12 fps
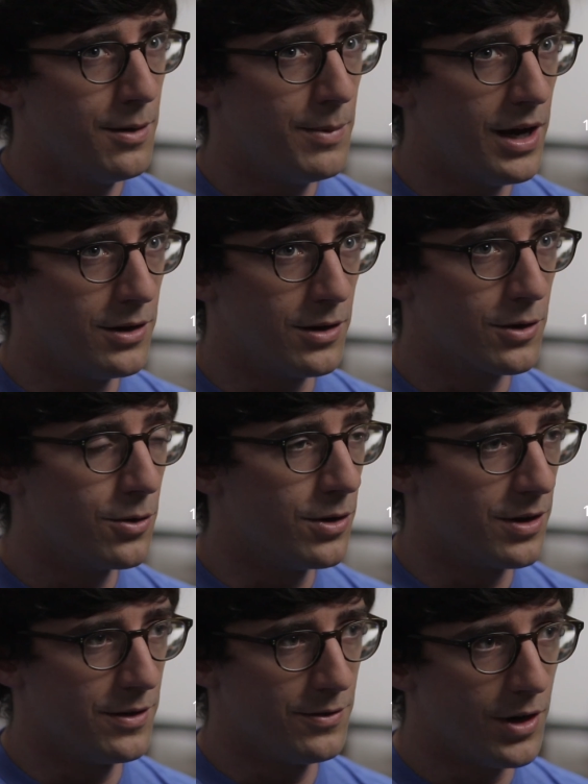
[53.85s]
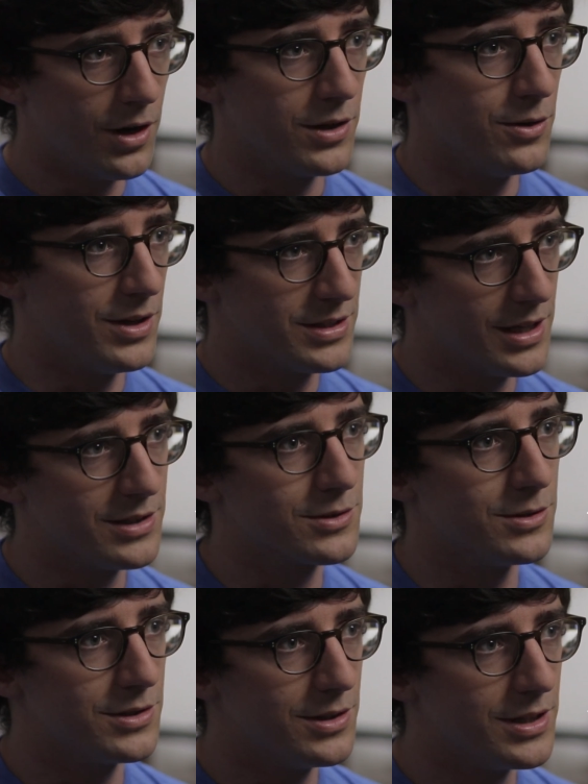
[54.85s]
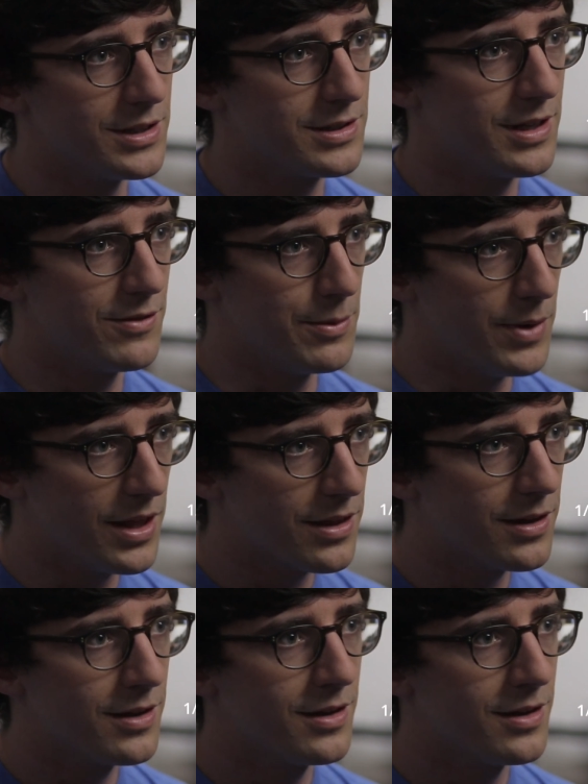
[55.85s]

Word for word: about a quarter of all U S high school students every month.